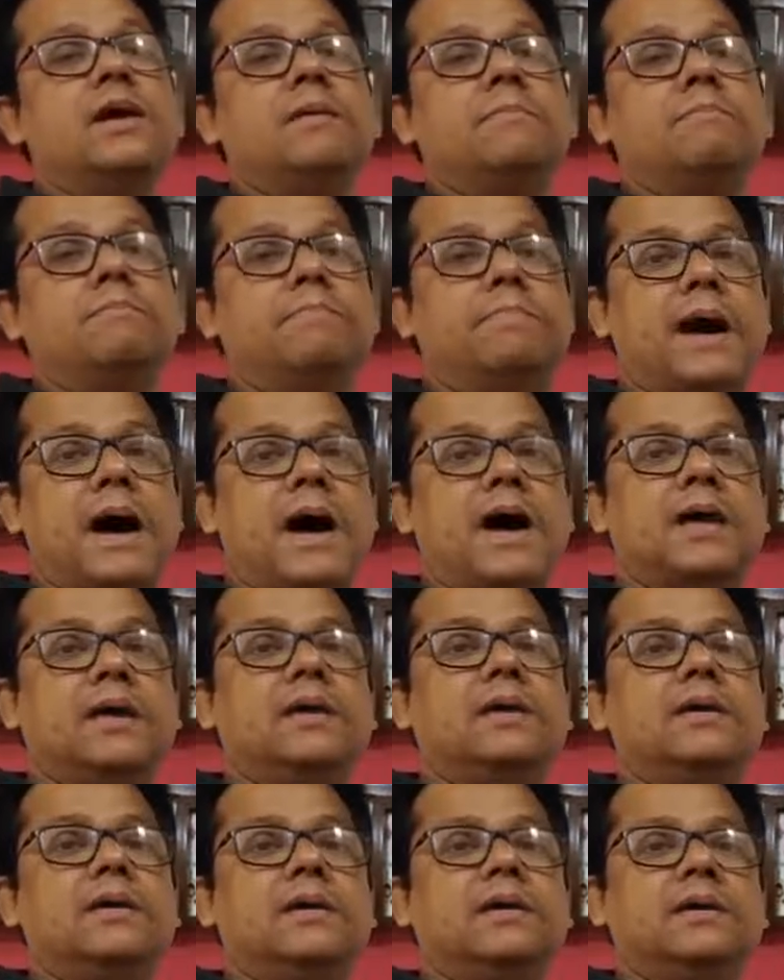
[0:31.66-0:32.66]

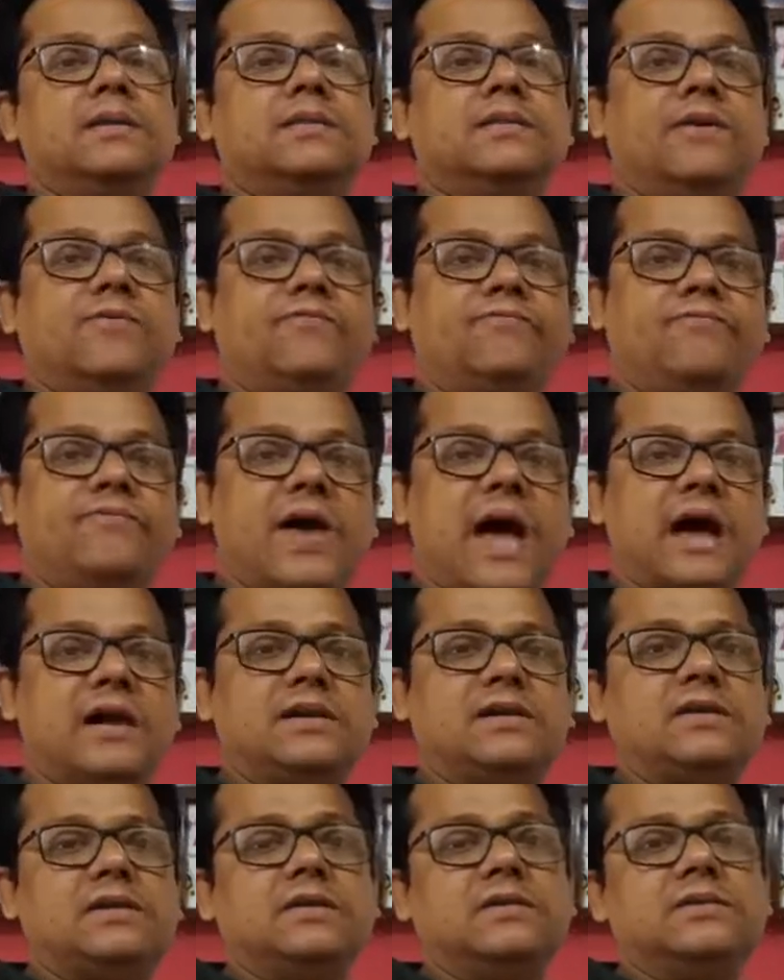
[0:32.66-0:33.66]
by the
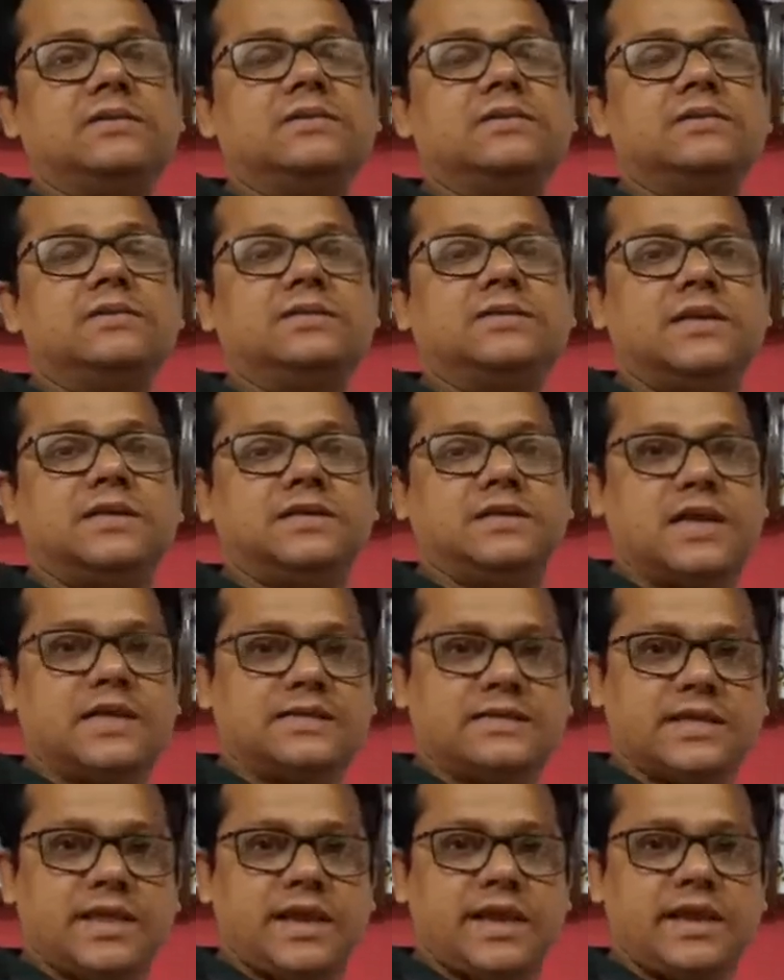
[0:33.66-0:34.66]
factors such
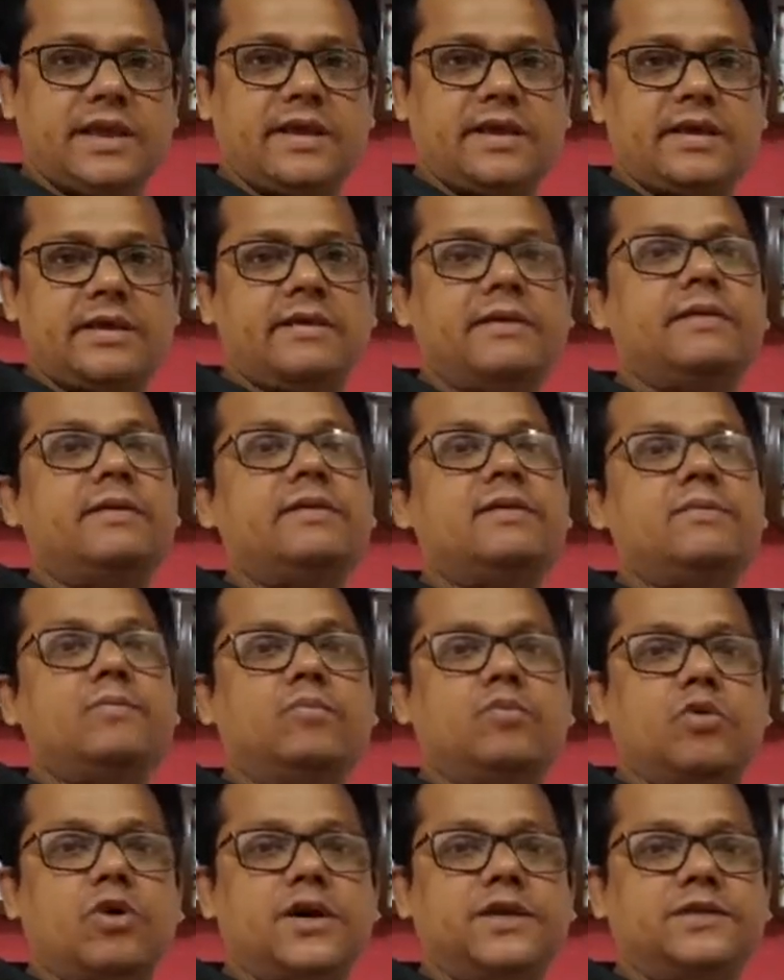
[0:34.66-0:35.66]
as air,
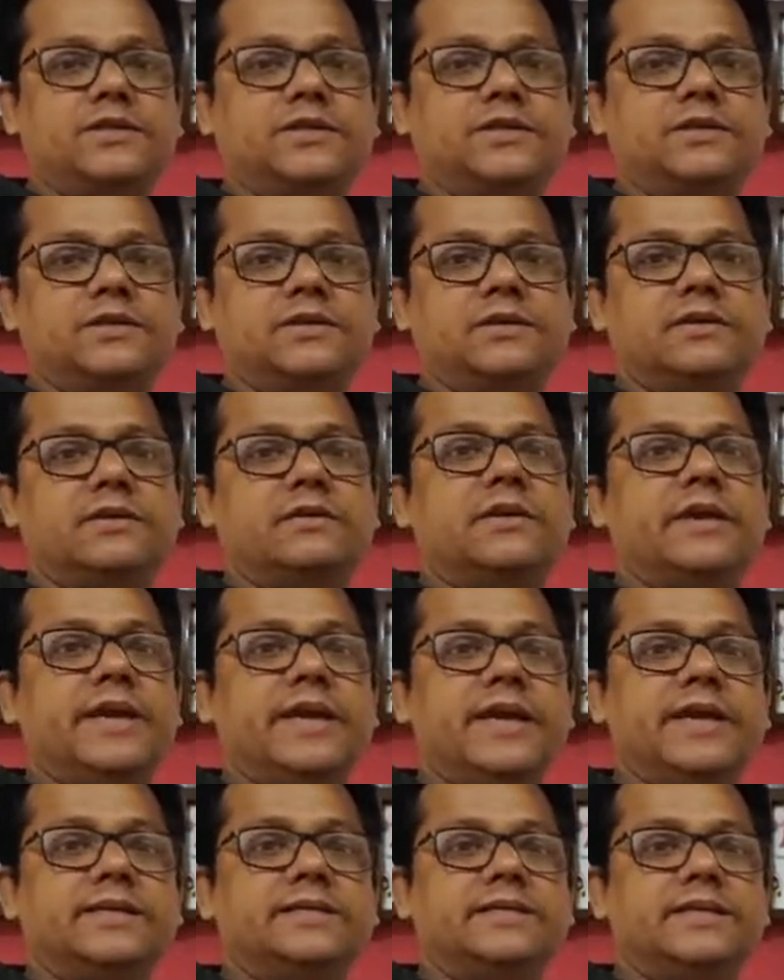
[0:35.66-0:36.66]
moisture,
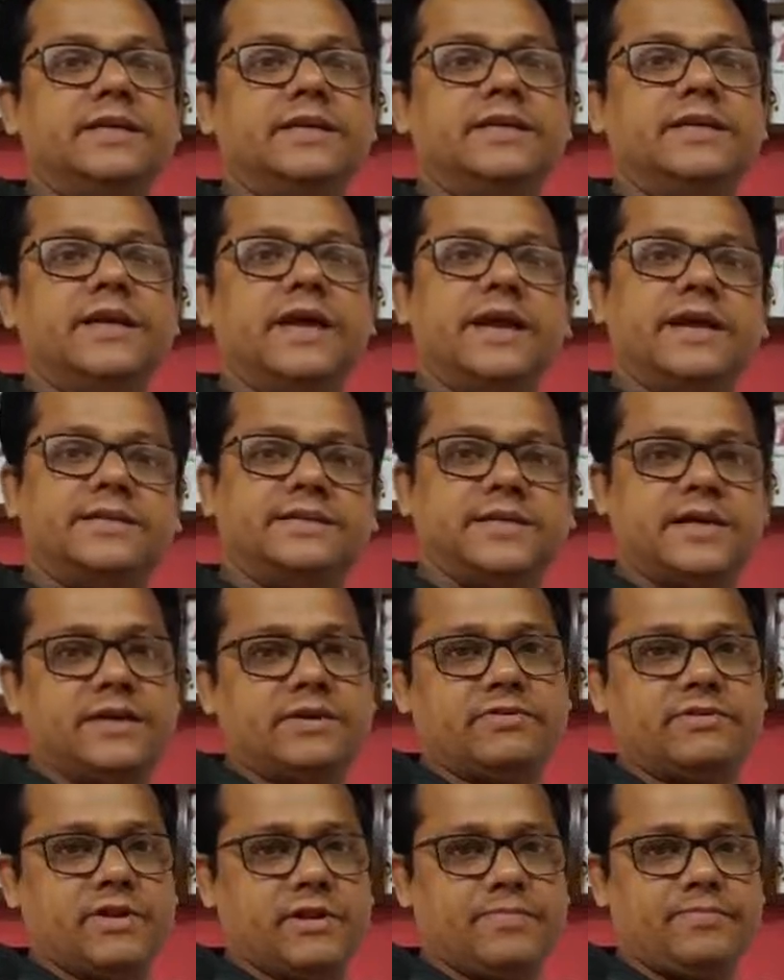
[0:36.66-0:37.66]
acid,
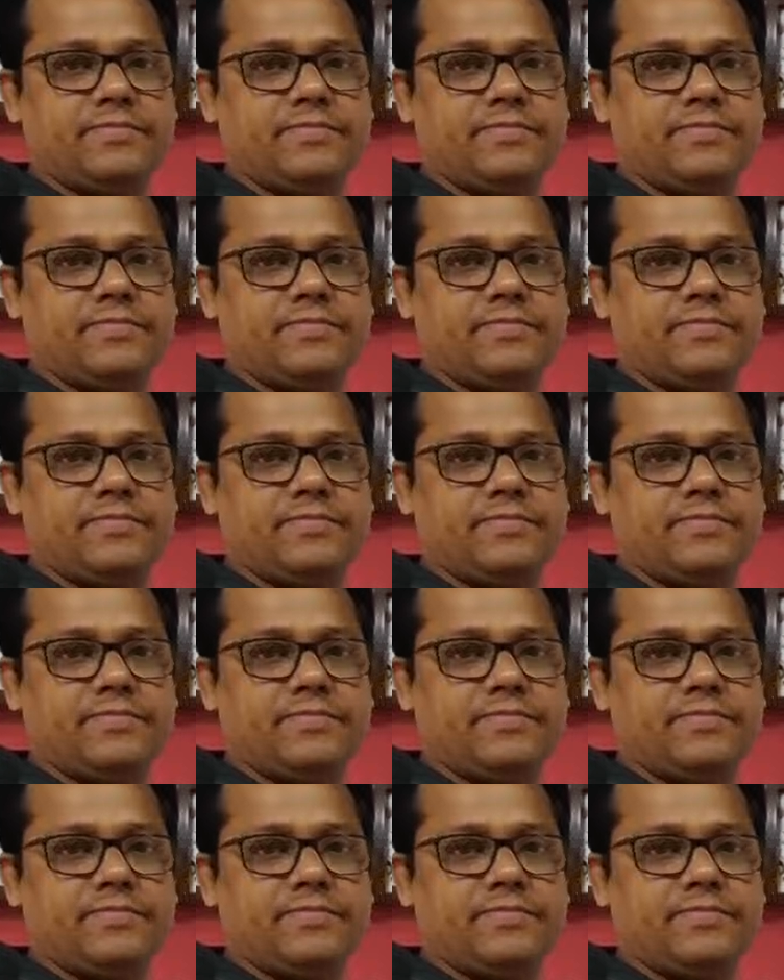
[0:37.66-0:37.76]
etc.